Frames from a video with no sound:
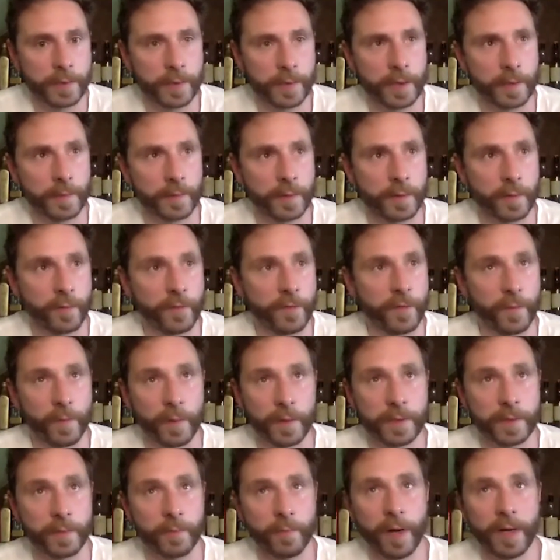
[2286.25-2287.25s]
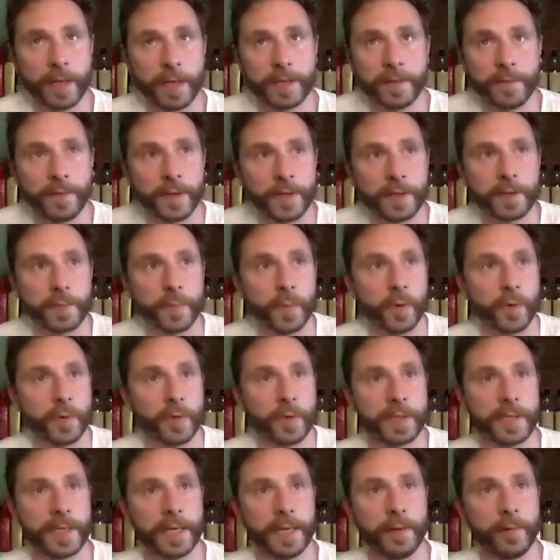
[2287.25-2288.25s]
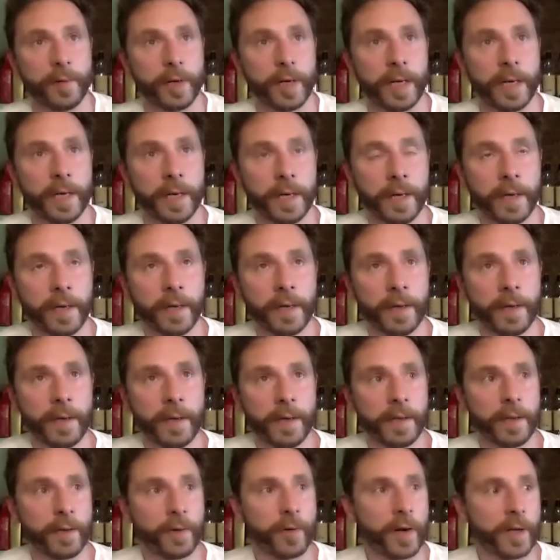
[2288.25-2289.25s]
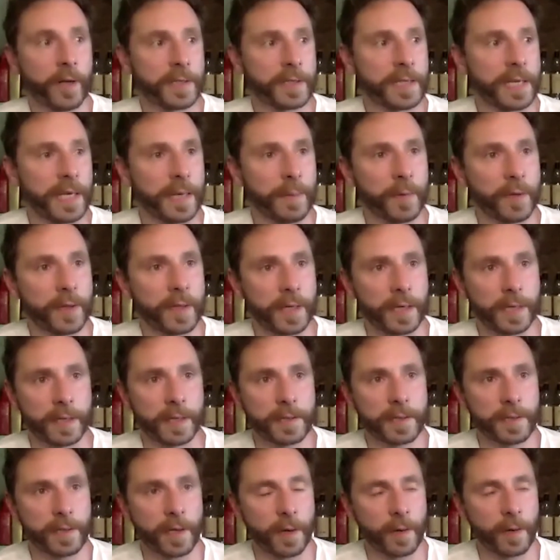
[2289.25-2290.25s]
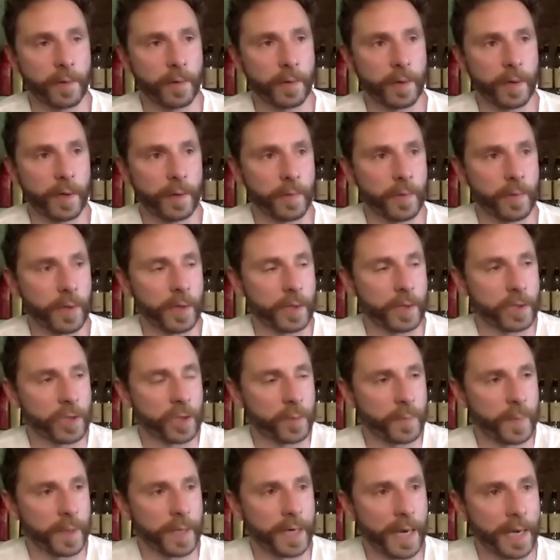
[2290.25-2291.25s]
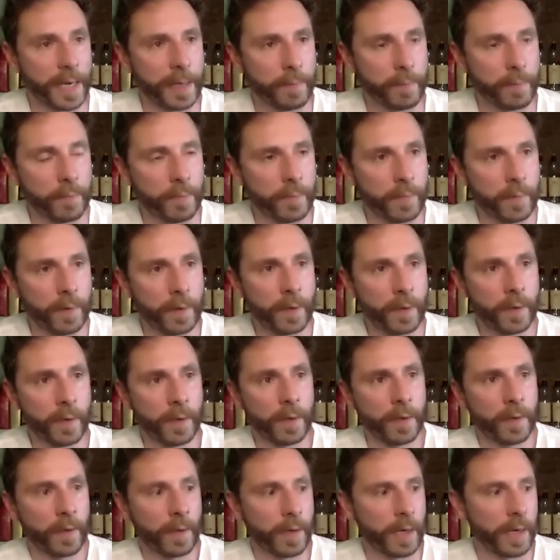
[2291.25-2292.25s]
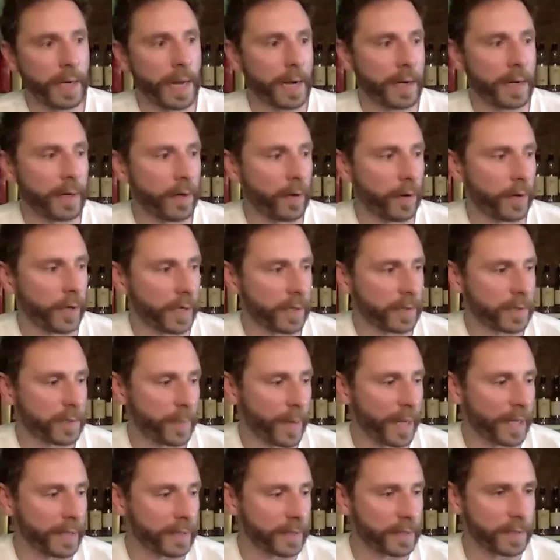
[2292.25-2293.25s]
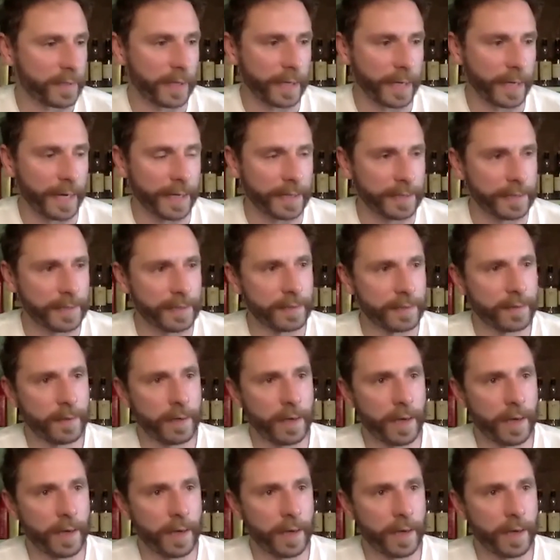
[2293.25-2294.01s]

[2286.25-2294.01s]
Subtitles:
It's a relatively small distillery in the grand scheme of things, so it just became an added-on expense, I guess.